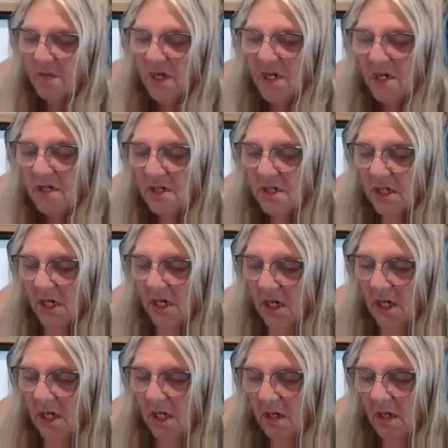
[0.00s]
world
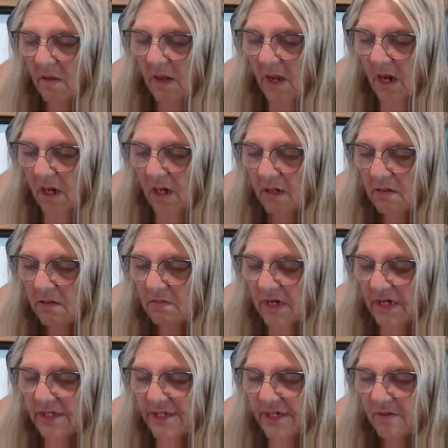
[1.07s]
that
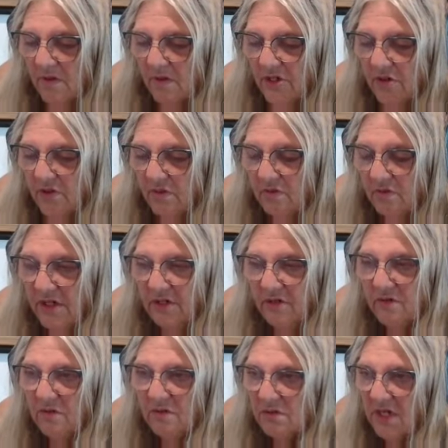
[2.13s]
makes it when
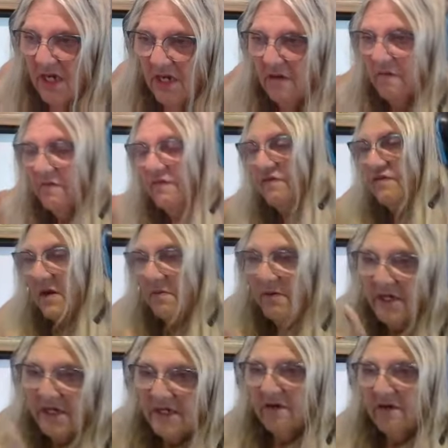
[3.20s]
you're kind of
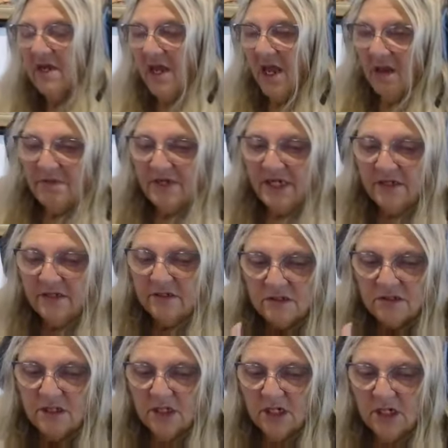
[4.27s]
vibrating kind of happy
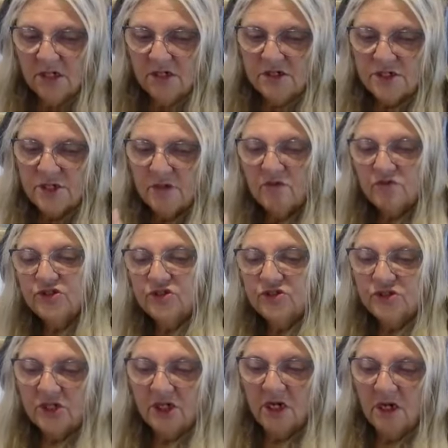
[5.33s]
and just sort of
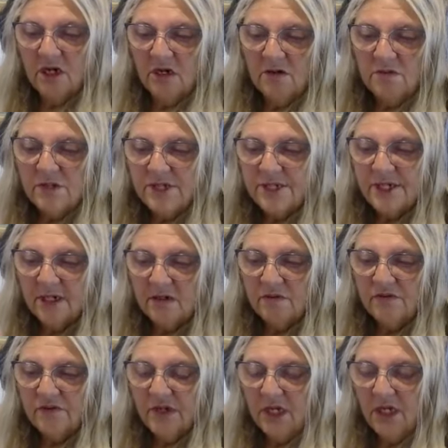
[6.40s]
gentle along with stuff,
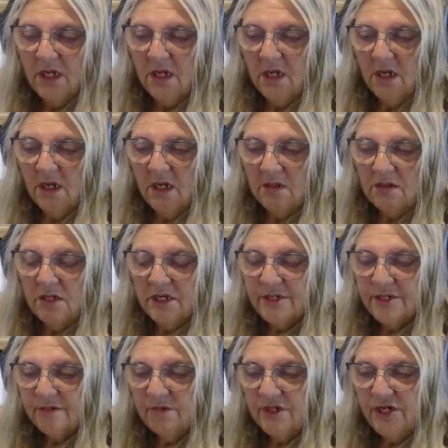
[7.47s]
and then
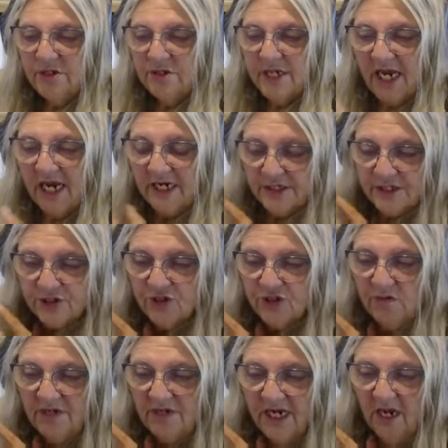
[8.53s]
somebody who's
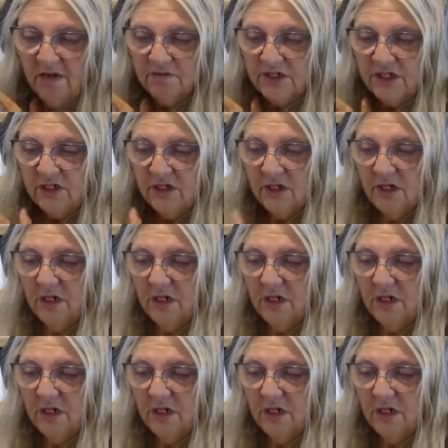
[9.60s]
extremely heavy,